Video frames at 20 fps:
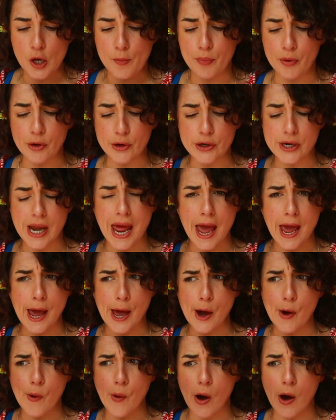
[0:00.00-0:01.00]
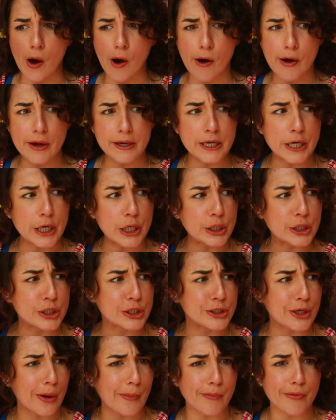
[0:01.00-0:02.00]
But now I need
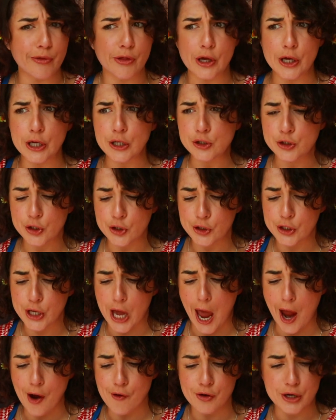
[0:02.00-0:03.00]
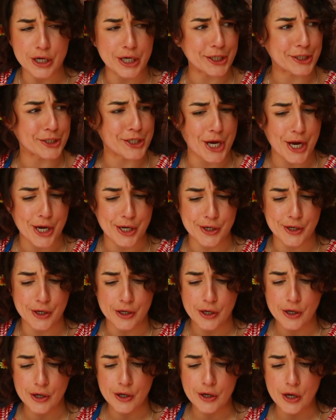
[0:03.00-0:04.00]
something to carry it in.
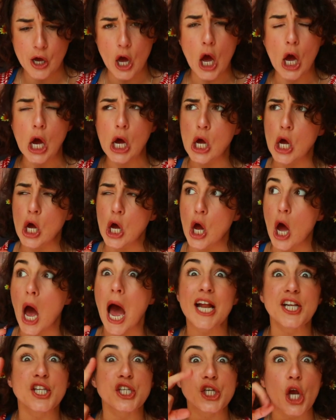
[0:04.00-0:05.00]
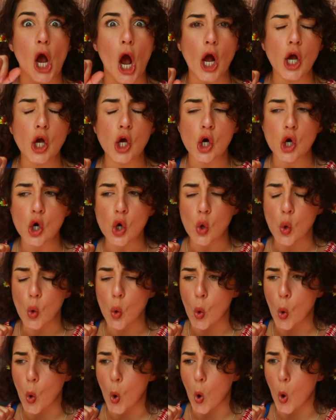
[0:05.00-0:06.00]
A jug,
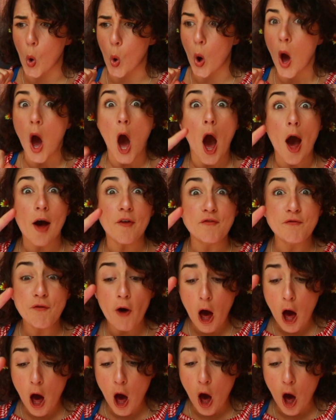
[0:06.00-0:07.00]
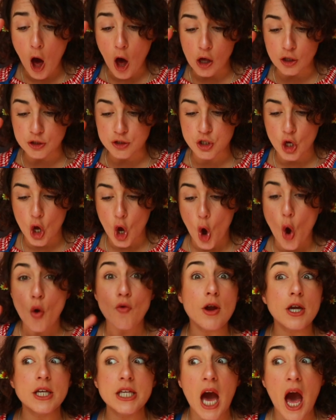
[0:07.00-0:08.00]
or a vase,
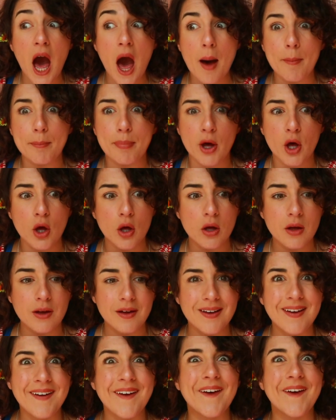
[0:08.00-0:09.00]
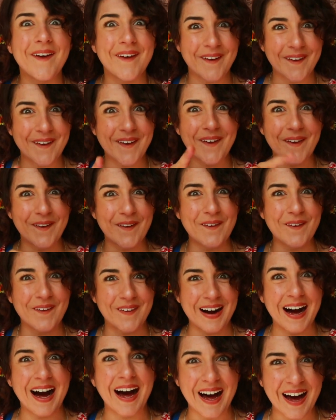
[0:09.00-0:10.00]
or a cup,
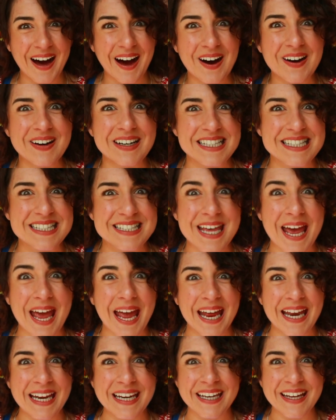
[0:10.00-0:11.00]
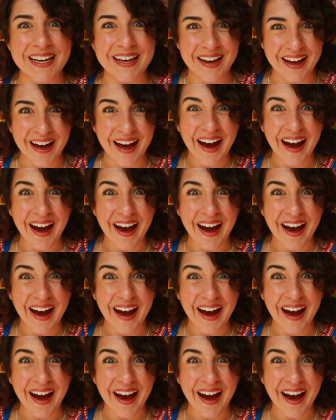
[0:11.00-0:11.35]
or a tin.